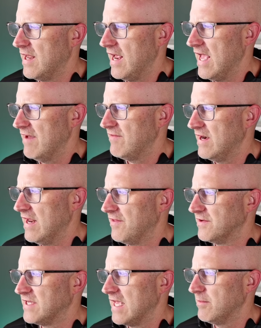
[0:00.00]
and I have
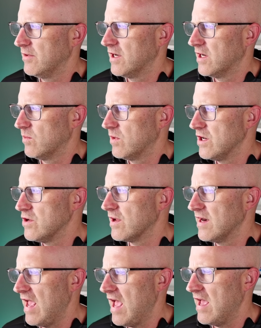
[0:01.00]
another table here where you
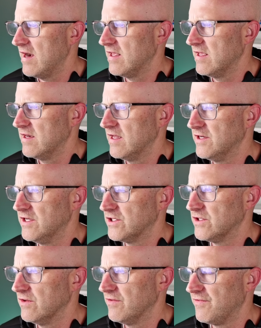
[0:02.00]
can add in
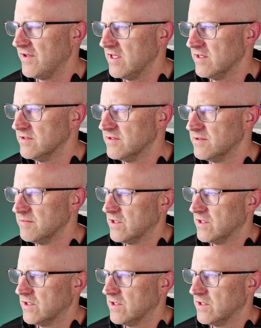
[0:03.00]
additional feeds.